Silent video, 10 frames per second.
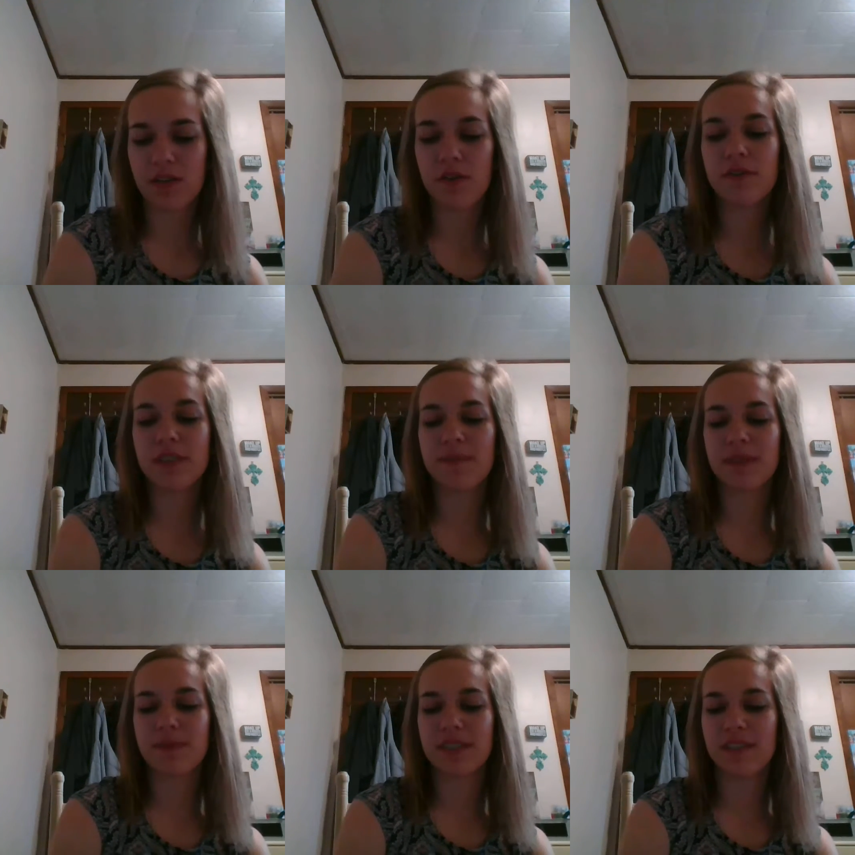So
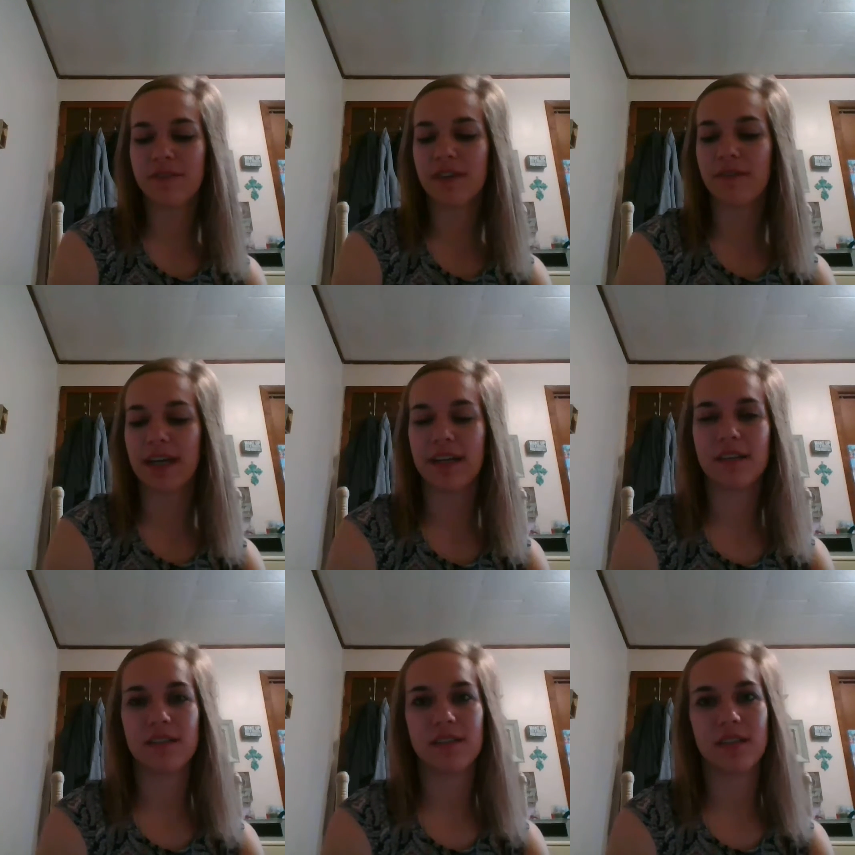some specific
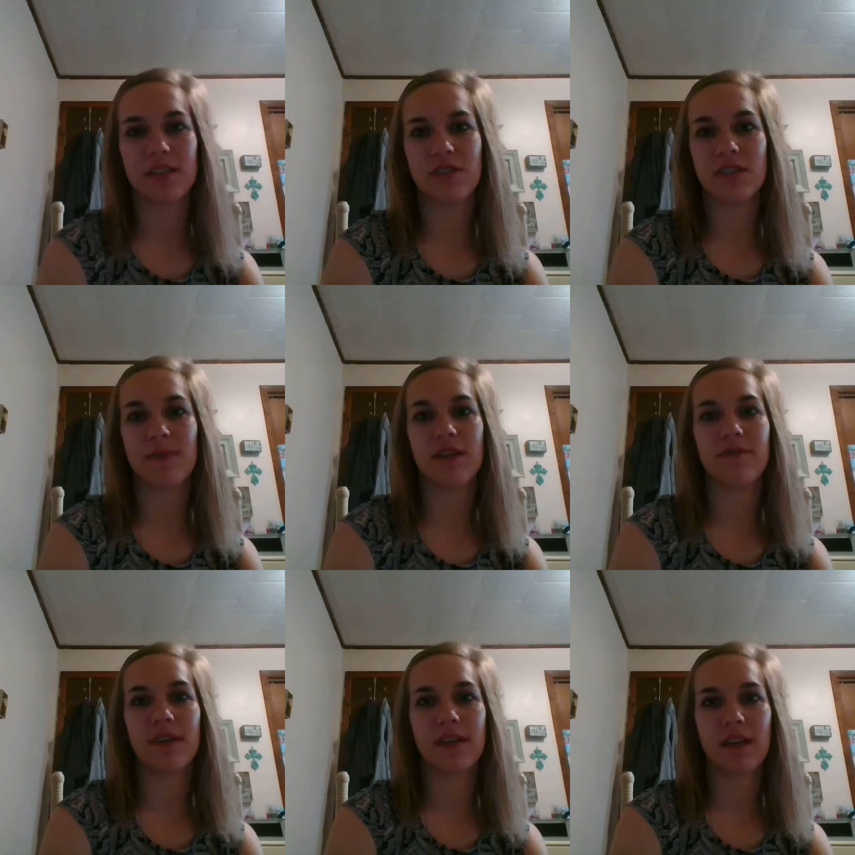ways that students
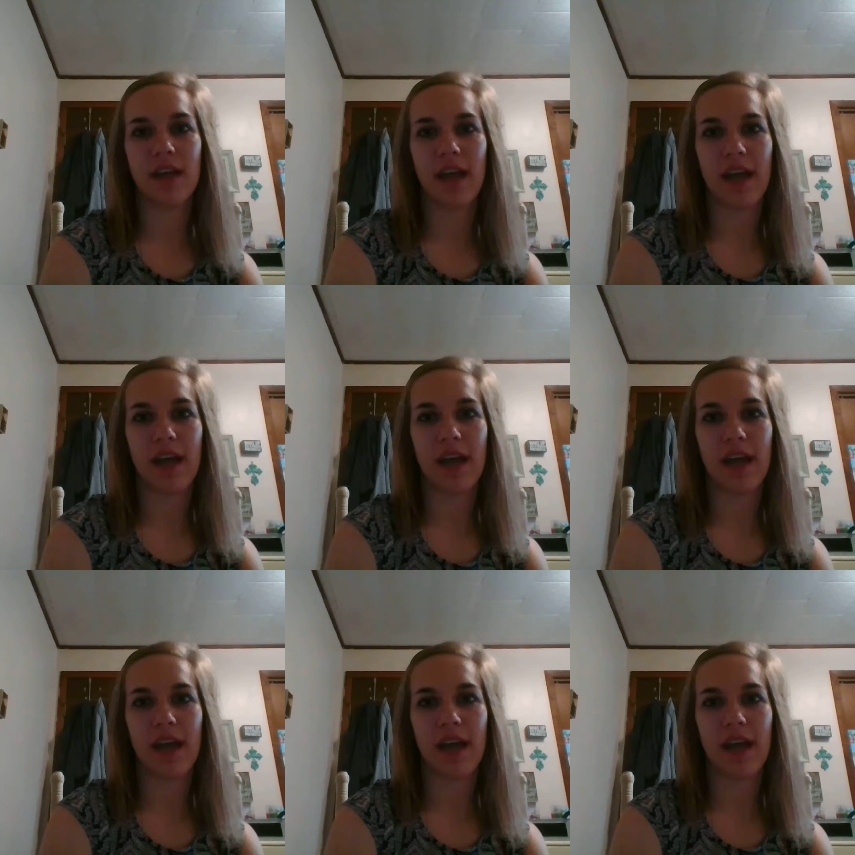benefit,